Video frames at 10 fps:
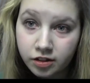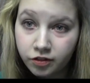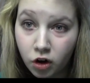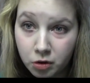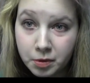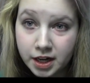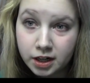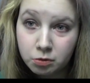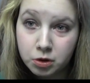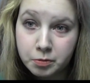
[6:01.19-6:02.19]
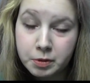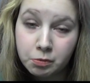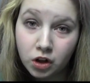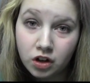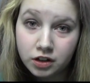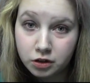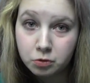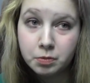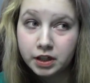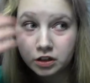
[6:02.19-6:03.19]
If all my hair were to be blonde,
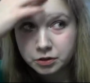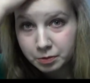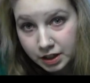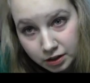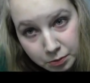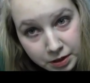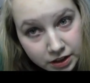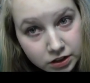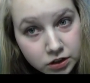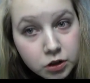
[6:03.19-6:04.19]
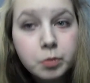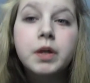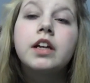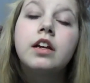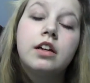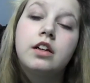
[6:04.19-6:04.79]
oh my gosh, my hair is being stupid.